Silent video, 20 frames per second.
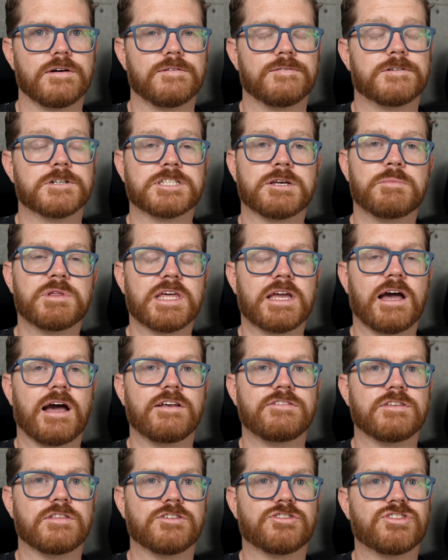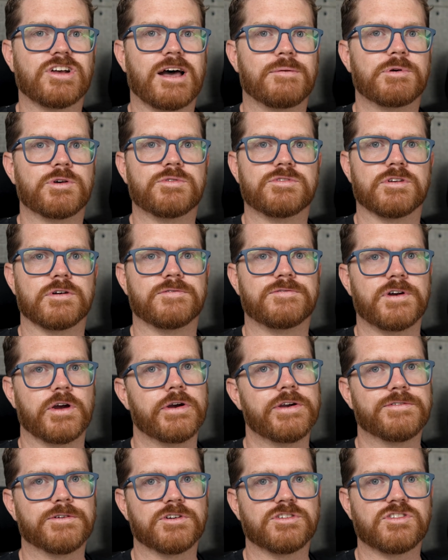For some of the guys in the shop, it was their
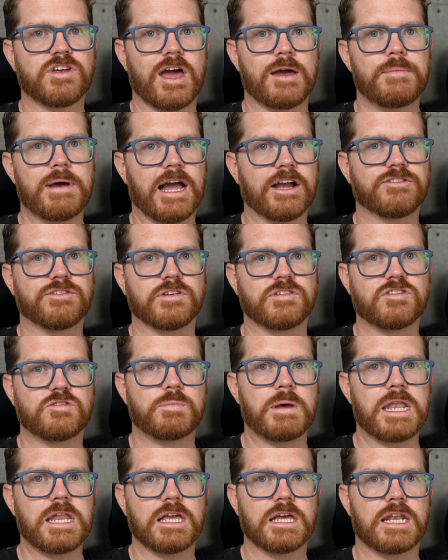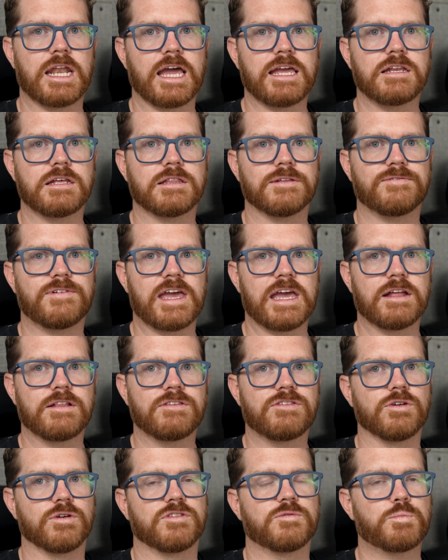very first time actually spending a night in the van,
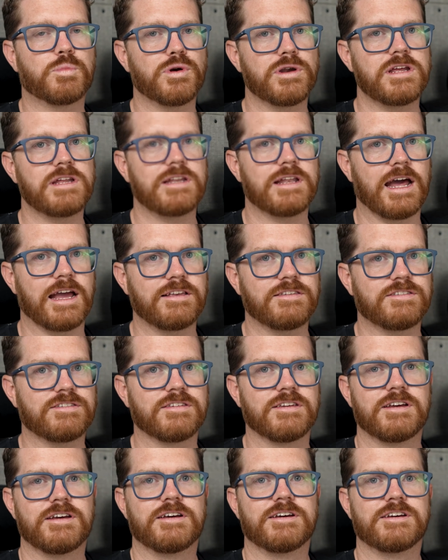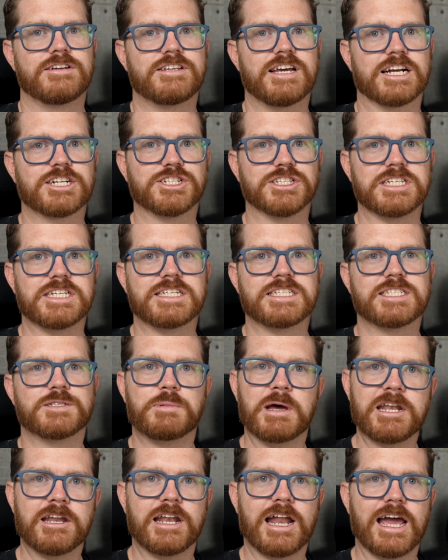so it's pretty nice to actually
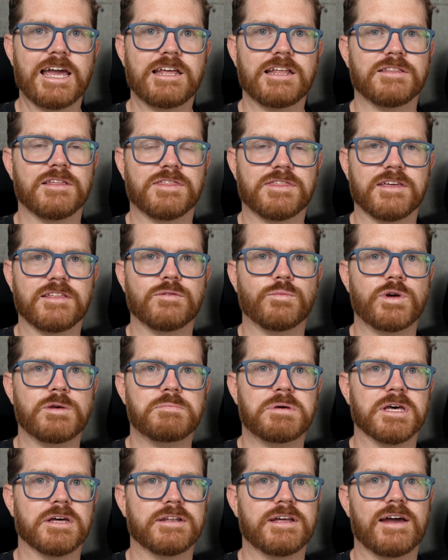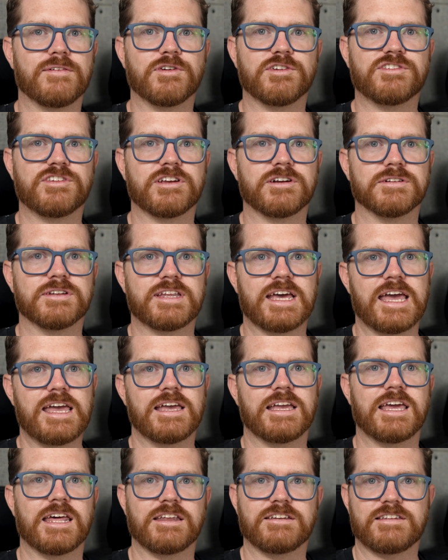spend a night in the thing that we build every single day
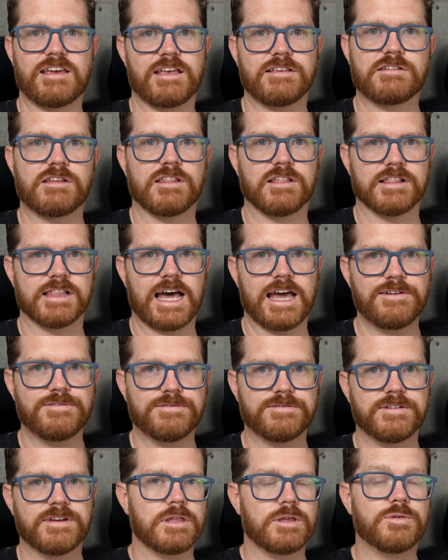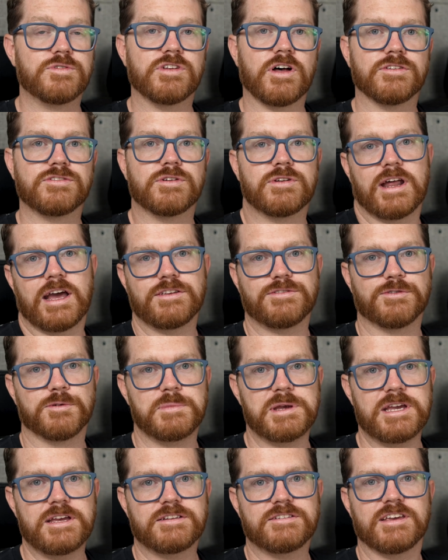and get a taste of the life. It was also nice for
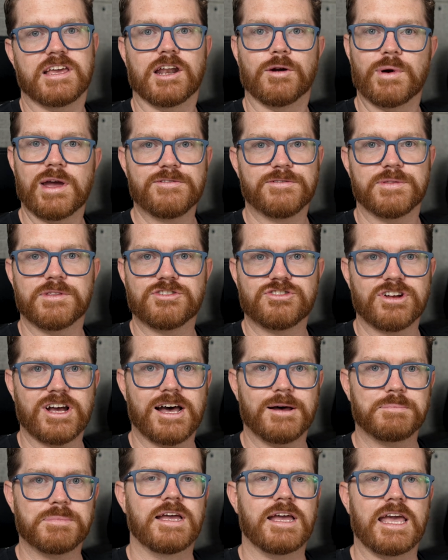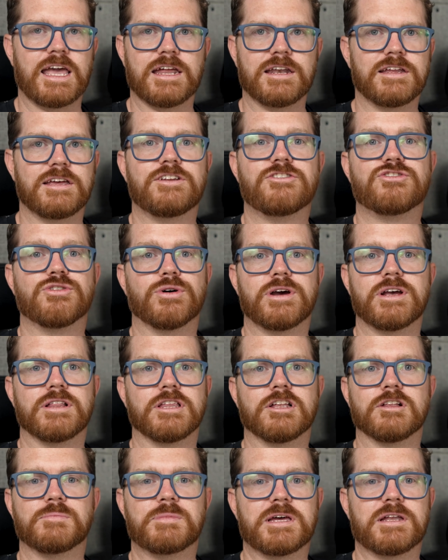me to get away from the shop and enjoy a
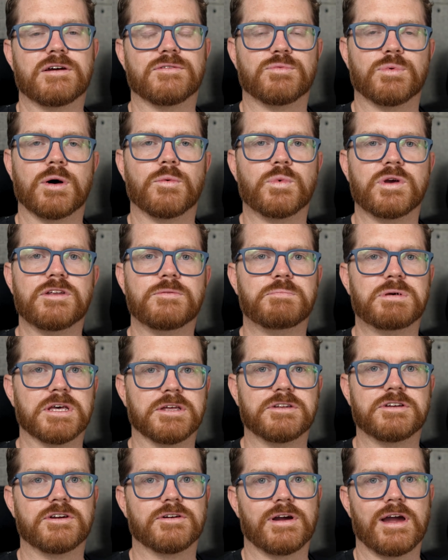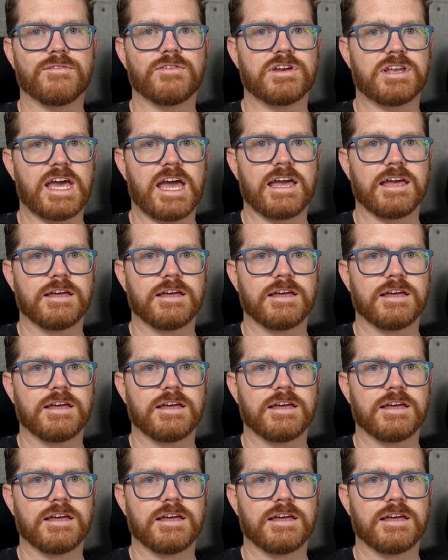little bit of what we build here every day.